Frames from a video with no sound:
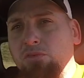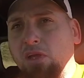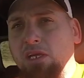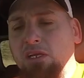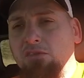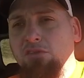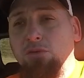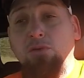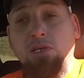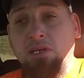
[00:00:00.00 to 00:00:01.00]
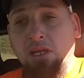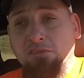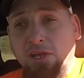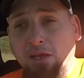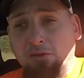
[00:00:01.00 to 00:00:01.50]
take it to DNA
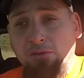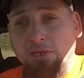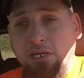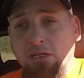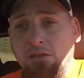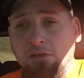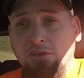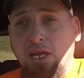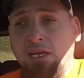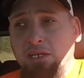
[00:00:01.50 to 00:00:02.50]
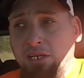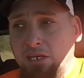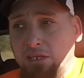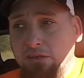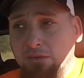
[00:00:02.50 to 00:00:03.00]
Cycle to get it looked at and get
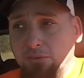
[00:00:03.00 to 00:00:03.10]
it